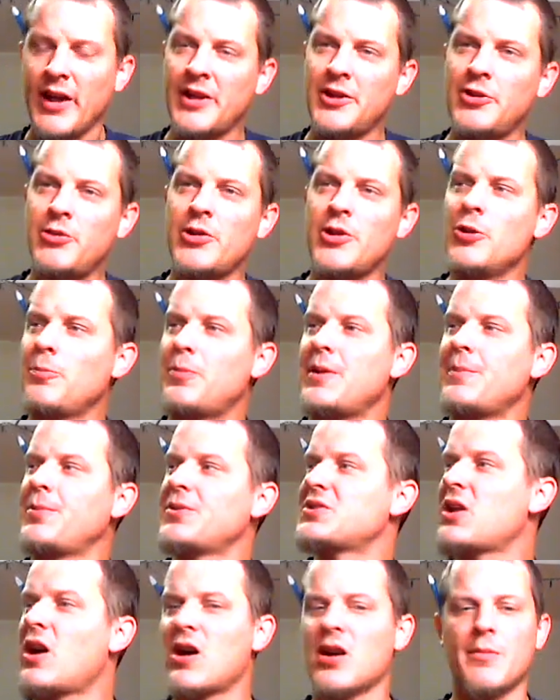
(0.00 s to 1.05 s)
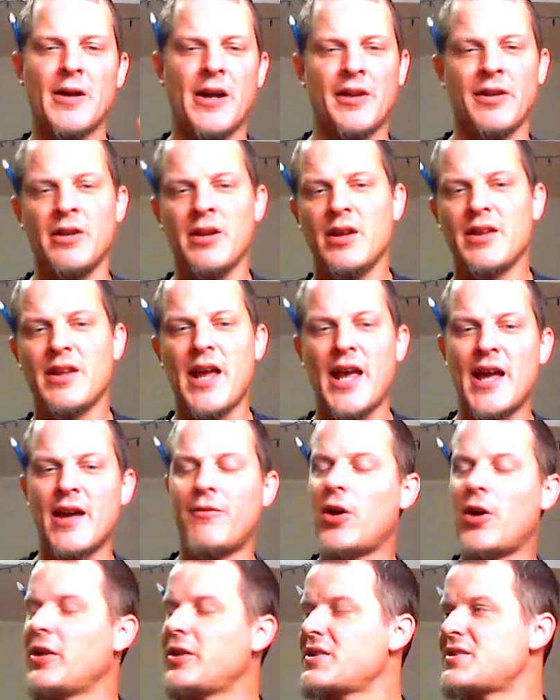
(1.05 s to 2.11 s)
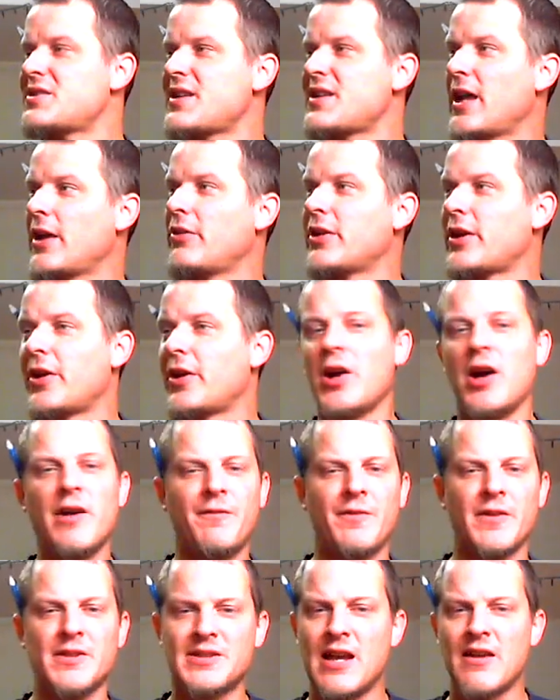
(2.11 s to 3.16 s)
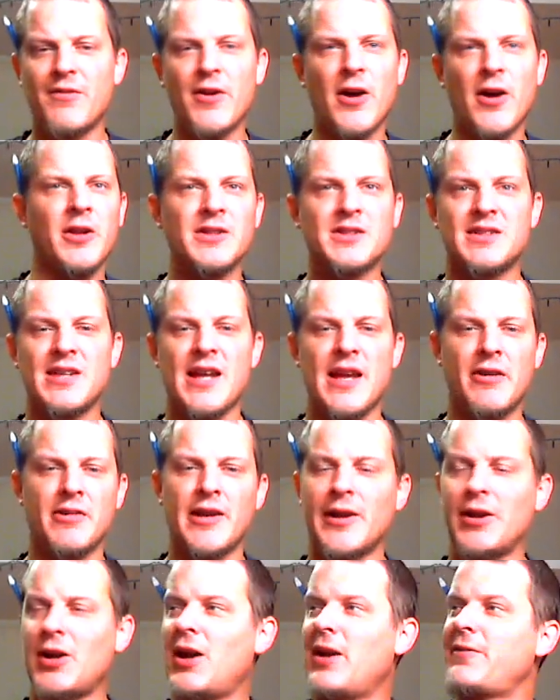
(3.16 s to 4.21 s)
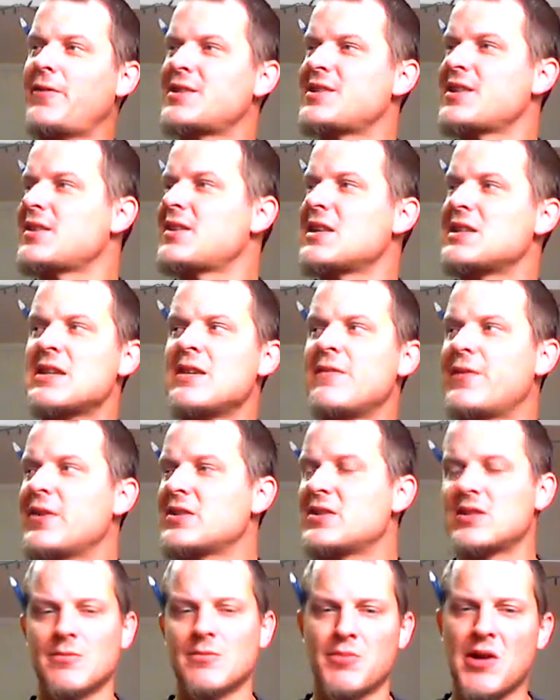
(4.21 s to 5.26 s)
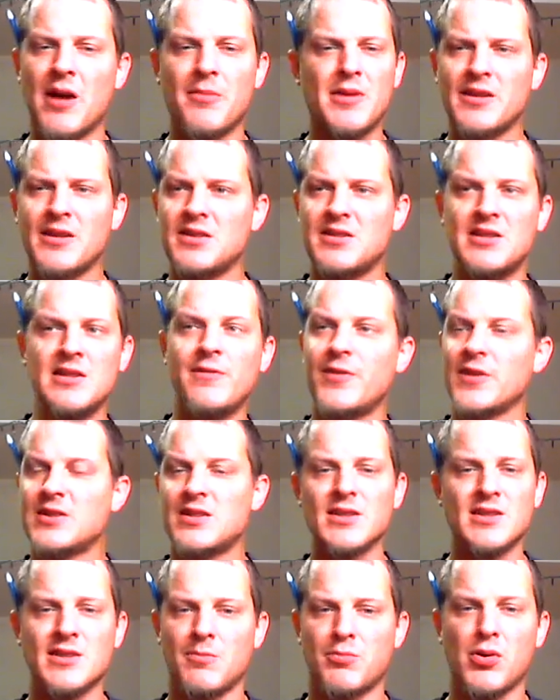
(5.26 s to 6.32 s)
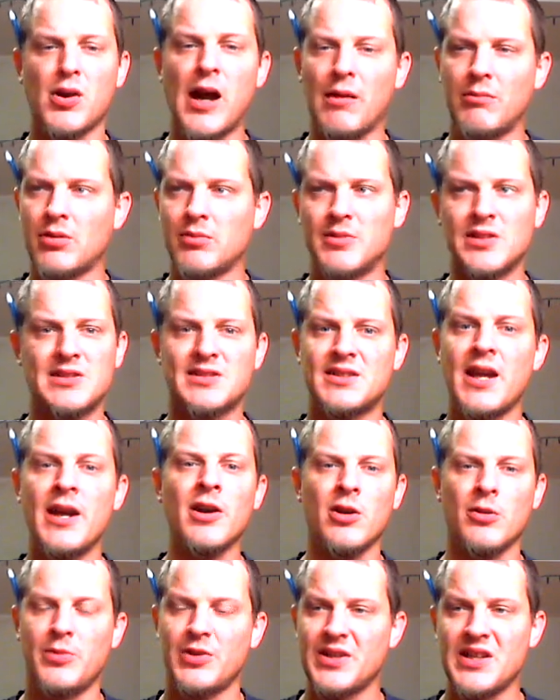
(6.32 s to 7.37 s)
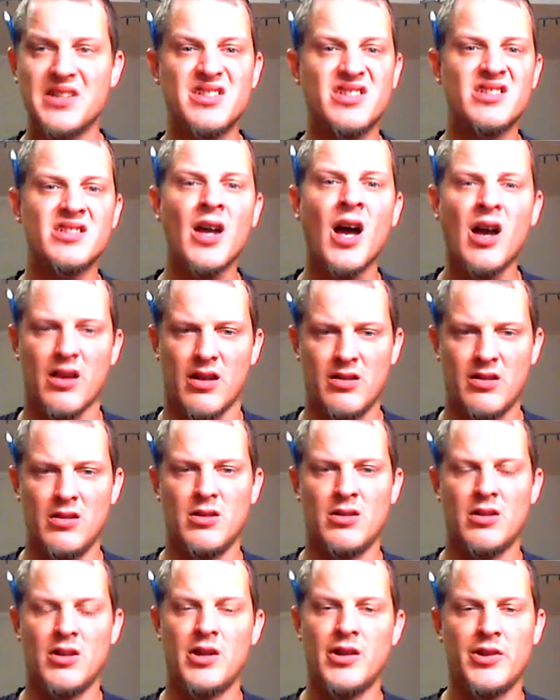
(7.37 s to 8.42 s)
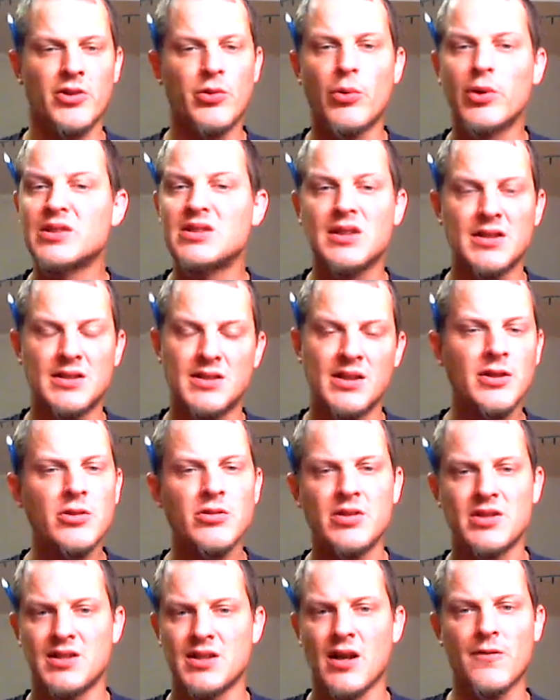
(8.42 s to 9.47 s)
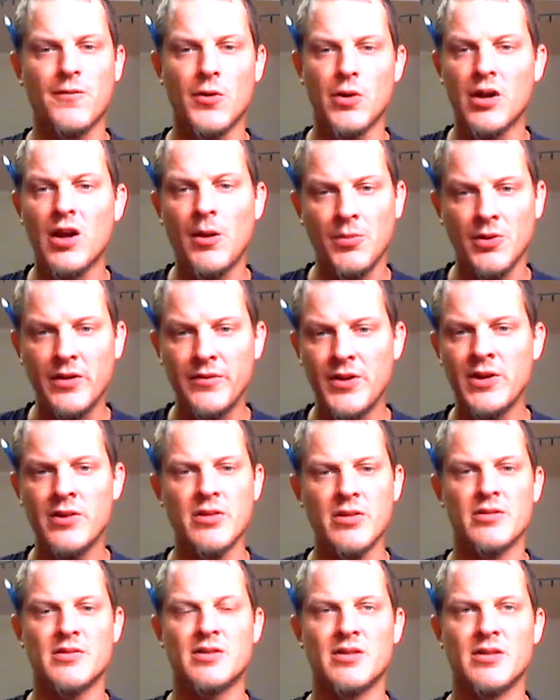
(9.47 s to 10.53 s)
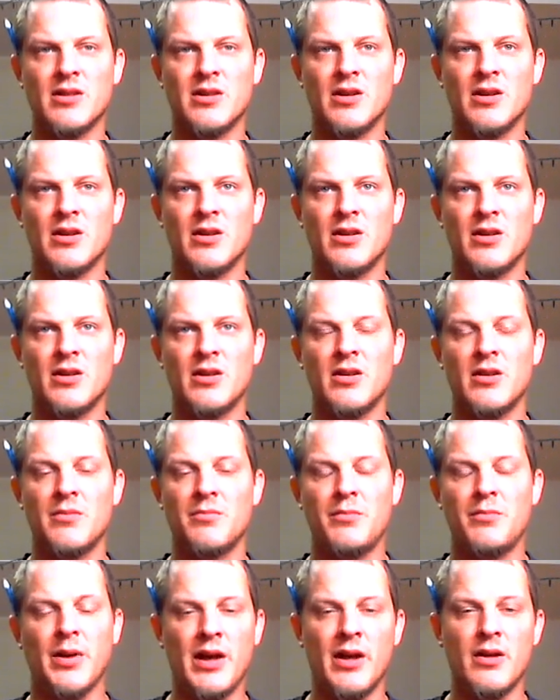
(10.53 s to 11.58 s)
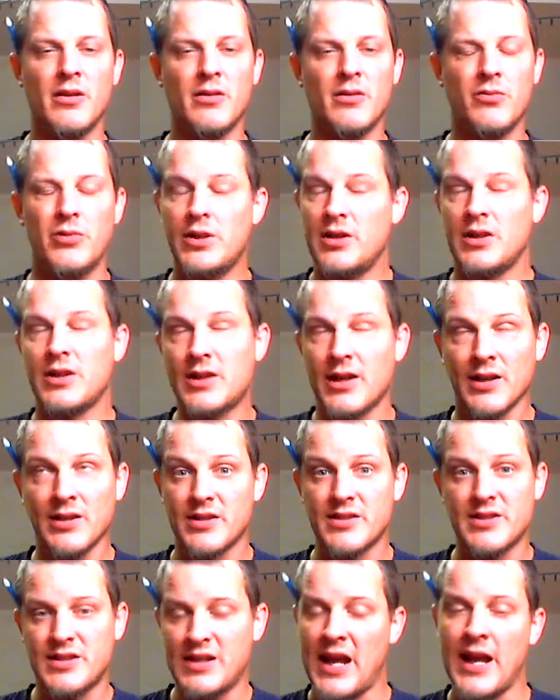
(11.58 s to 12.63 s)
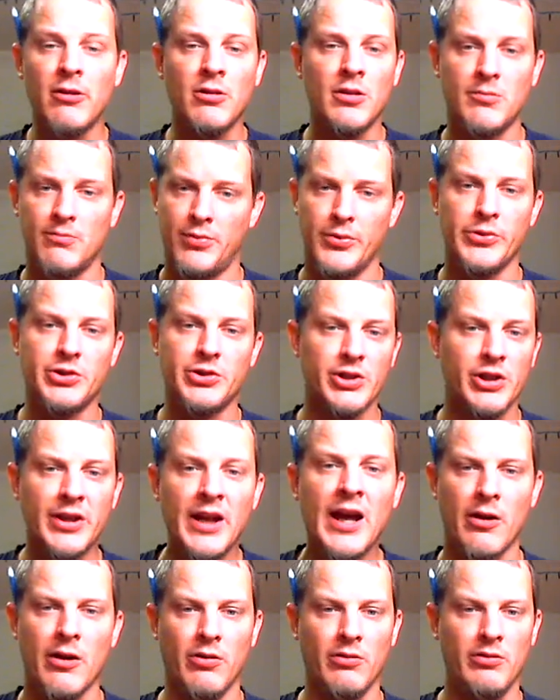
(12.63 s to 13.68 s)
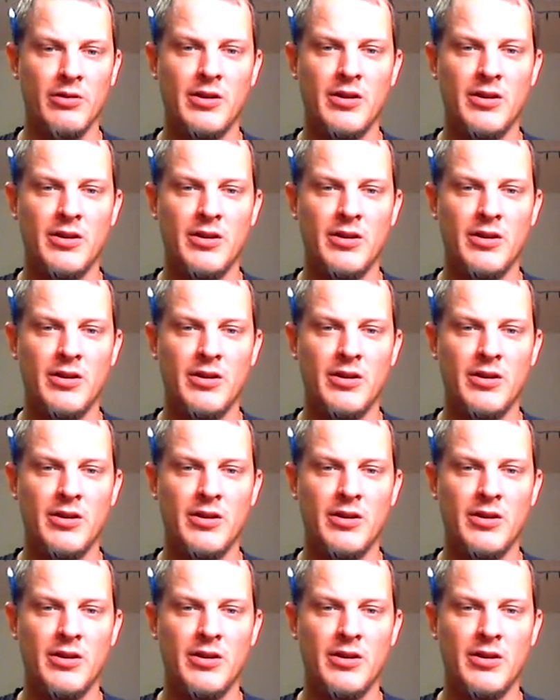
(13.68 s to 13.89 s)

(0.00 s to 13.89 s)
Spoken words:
And you hear people talk about they have all this talent on offense. They have all this talent on offense, that the defense is a problem. Yeah, the defense is a problem. It's terrible. They suck. They're going to continue to suck for a couple of years. But we need to cut this talent bullshit out.